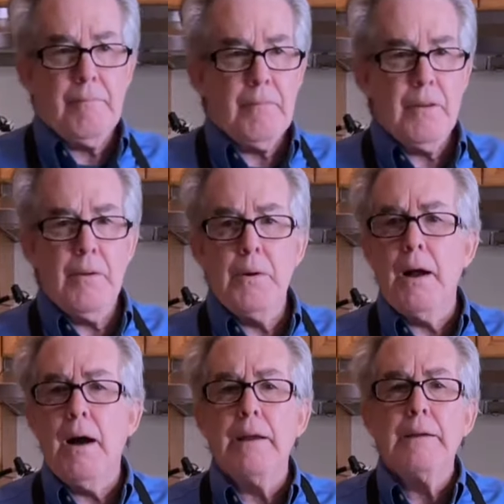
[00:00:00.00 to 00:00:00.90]
you and
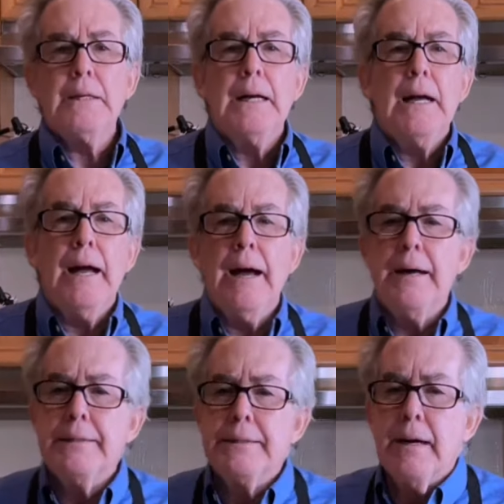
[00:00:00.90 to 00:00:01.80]
I.
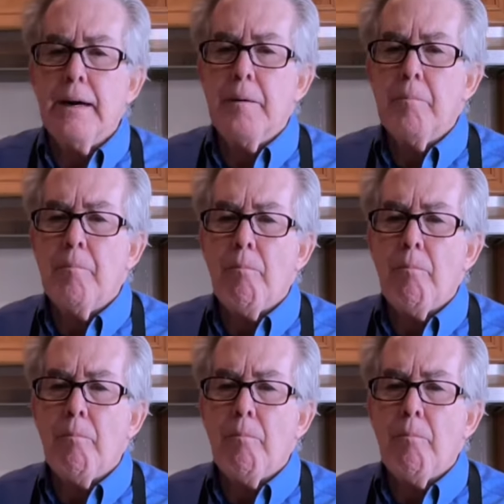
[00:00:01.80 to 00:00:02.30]
And,